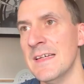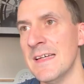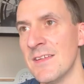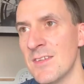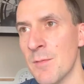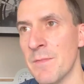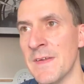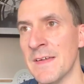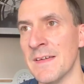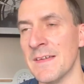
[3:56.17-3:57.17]
it's
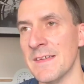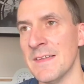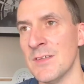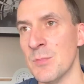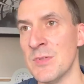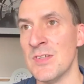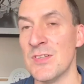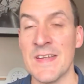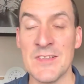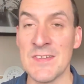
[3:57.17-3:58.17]
a
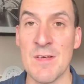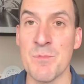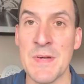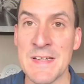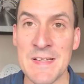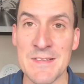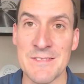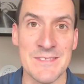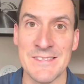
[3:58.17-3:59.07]
position they just haven't been in,